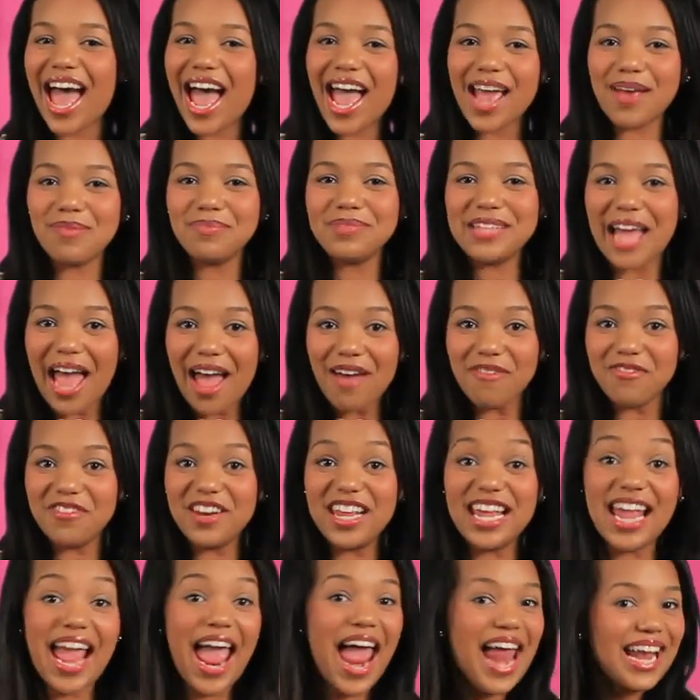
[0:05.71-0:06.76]
I'm
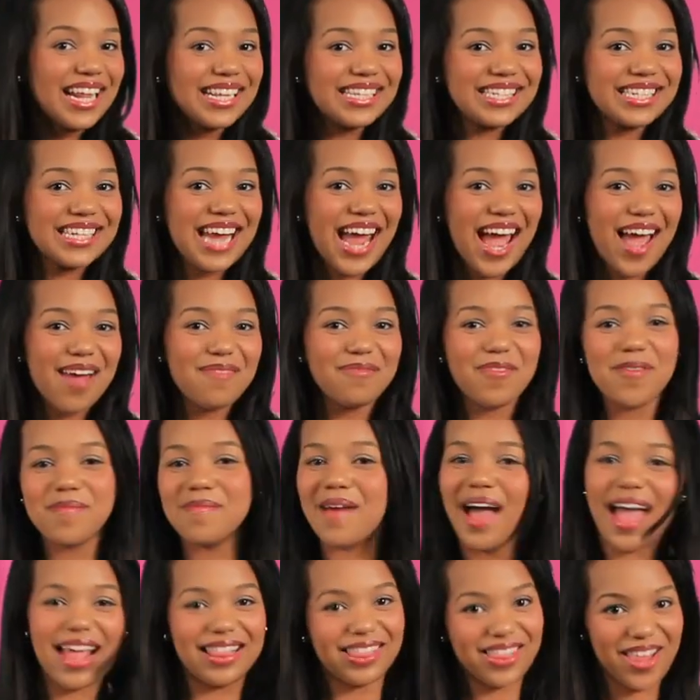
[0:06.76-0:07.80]
Daphne and it's time for
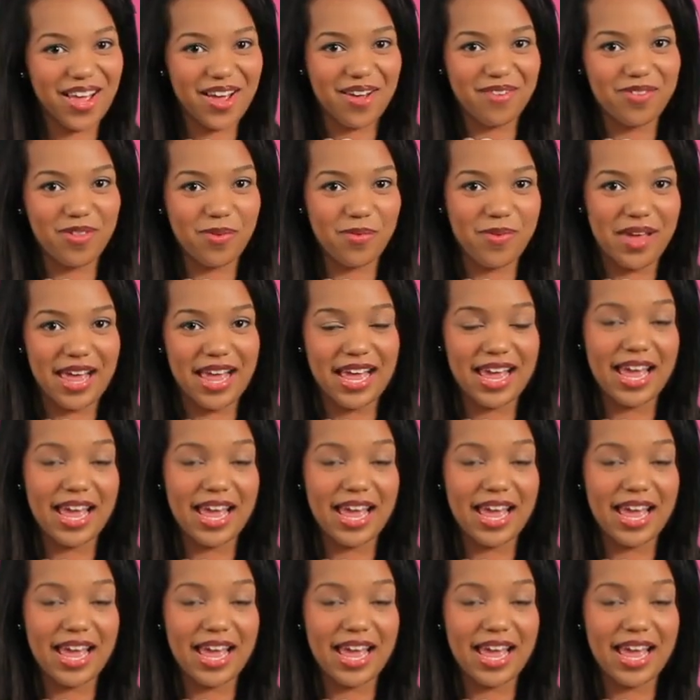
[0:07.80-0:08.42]
my look of the week.